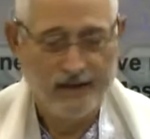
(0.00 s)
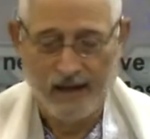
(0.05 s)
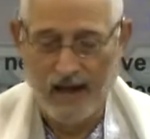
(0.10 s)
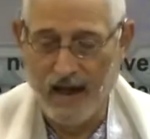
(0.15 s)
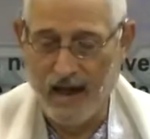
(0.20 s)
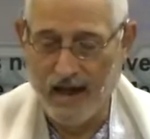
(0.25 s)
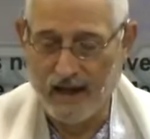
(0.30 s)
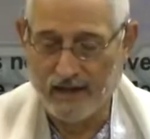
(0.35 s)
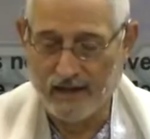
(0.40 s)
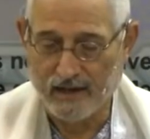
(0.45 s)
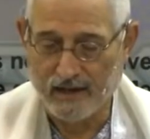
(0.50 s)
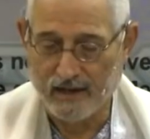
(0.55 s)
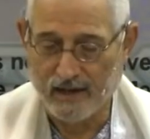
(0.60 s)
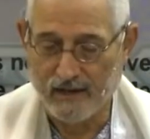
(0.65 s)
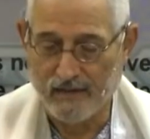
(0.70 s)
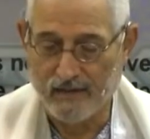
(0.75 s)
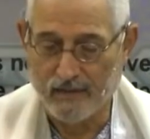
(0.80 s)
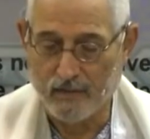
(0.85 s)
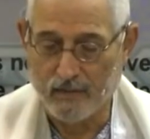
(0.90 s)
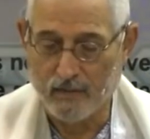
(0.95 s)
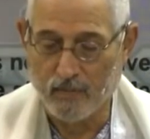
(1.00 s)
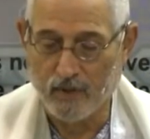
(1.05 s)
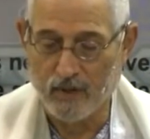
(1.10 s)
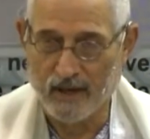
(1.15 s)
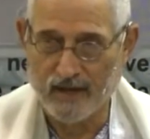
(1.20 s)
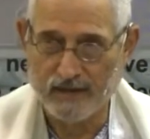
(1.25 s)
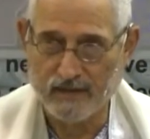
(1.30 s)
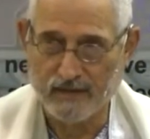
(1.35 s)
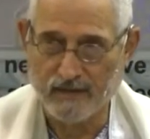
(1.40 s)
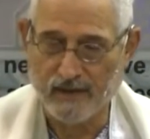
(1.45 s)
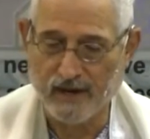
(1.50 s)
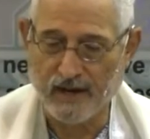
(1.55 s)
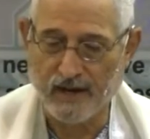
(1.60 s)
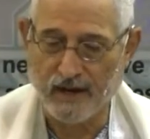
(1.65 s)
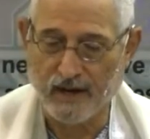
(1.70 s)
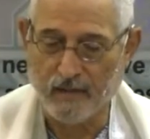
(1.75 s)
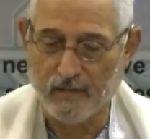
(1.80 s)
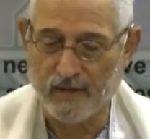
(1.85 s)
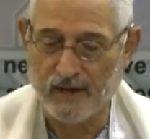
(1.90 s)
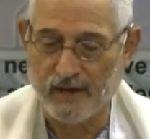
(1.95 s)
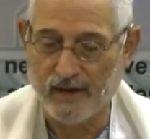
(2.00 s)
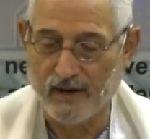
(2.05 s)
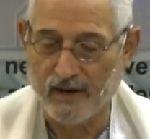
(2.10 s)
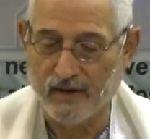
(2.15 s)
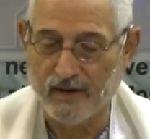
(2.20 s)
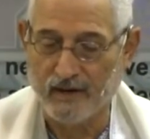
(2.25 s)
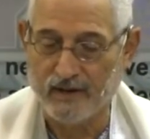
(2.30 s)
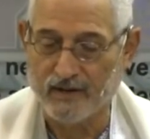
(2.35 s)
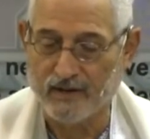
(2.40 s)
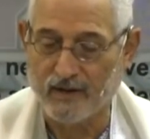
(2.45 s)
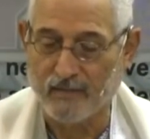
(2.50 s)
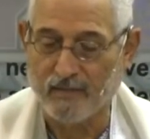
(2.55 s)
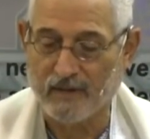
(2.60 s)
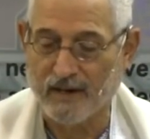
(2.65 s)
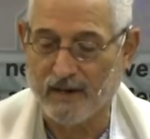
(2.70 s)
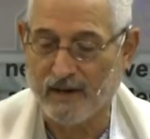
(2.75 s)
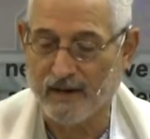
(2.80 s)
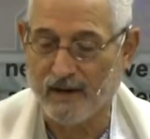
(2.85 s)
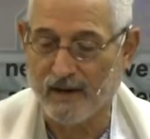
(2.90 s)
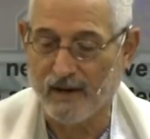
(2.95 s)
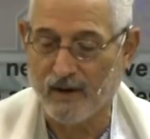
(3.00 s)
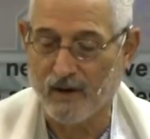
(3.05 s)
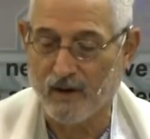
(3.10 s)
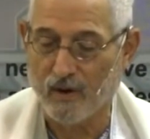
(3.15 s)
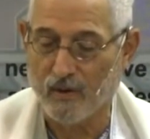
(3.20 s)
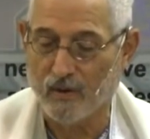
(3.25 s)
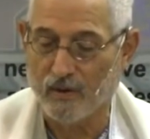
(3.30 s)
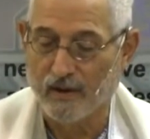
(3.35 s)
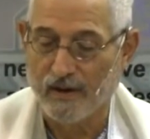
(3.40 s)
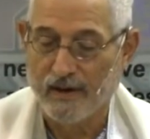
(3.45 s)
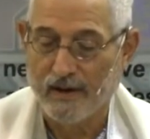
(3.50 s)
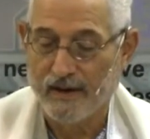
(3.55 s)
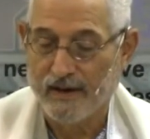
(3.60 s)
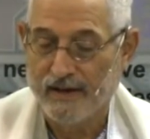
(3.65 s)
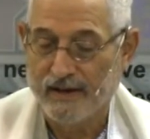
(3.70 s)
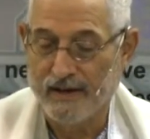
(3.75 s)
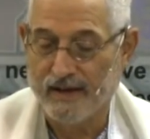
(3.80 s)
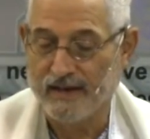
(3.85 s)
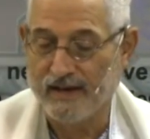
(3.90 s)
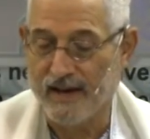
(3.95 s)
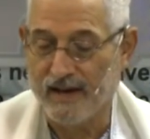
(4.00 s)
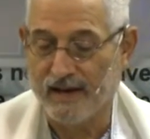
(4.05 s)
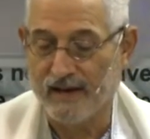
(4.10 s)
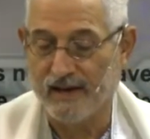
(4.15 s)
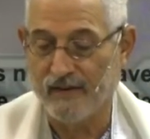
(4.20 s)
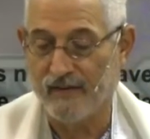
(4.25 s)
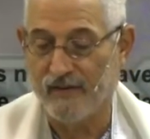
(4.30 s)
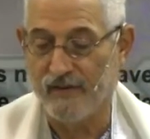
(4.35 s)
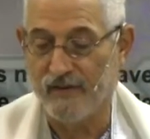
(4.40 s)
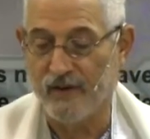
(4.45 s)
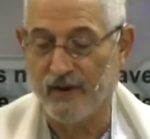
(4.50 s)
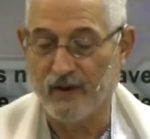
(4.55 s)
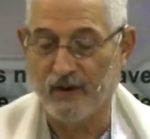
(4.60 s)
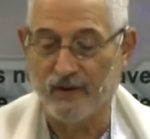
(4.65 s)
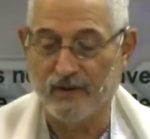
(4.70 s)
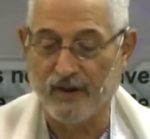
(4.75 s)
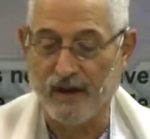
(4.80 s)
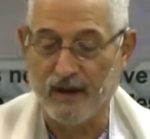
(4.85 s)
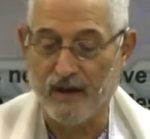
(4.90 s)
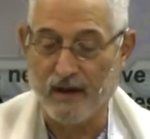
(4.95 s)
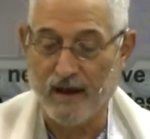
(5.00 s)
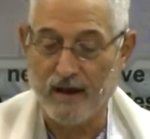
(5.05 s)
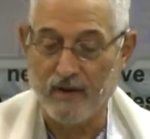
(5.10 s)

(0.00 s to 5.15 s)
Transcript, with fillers: and to give them a place if they come in here that's something, you know, that they can feel that,